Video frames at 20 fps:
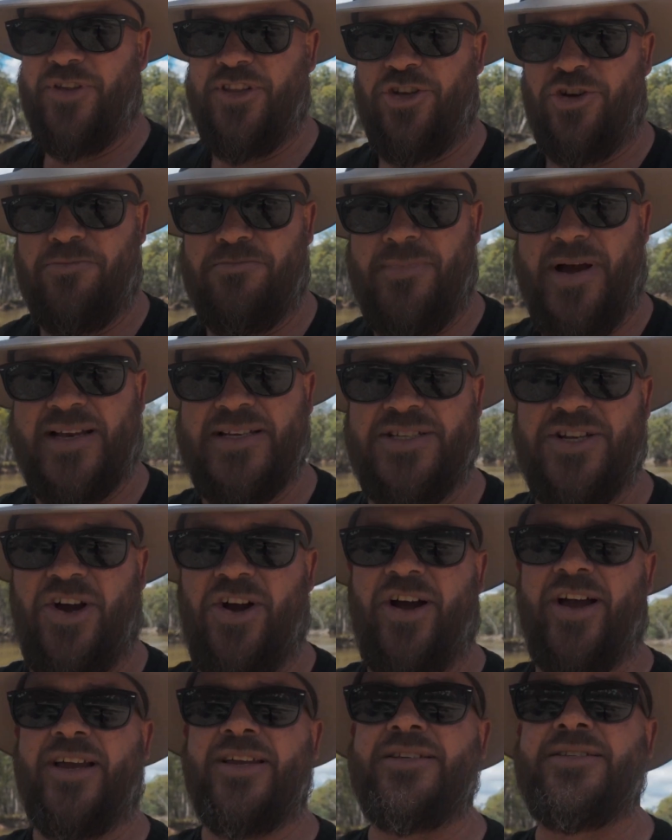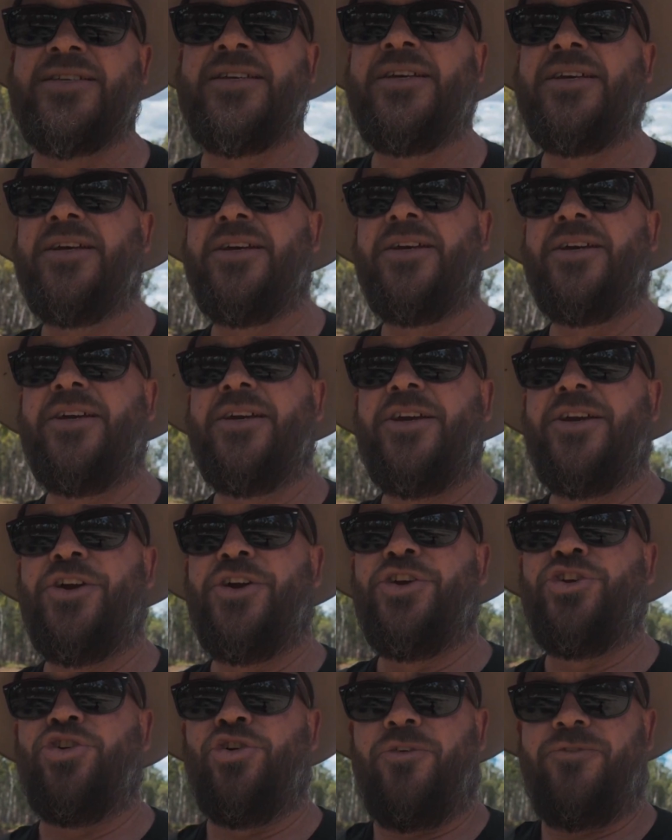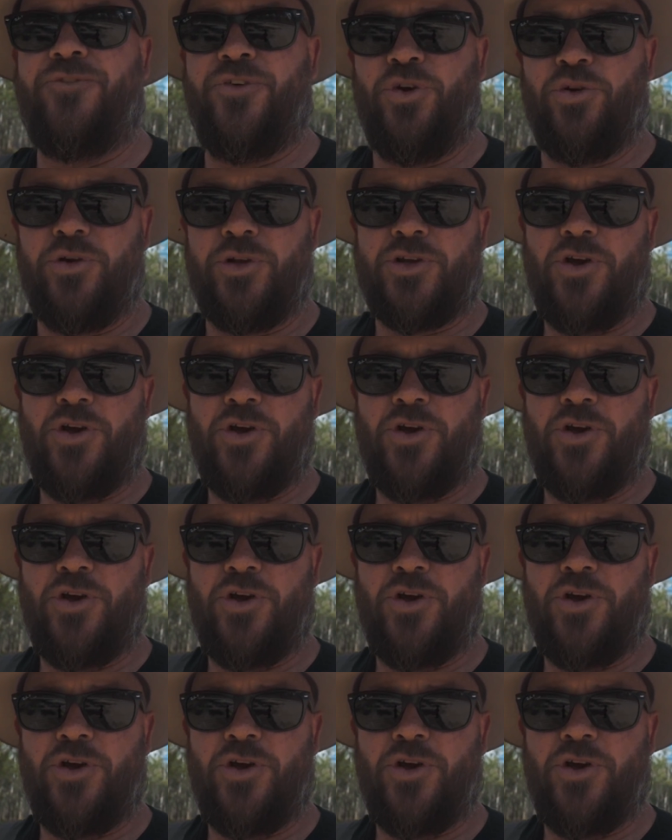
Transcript: with your mud tyres, your fuel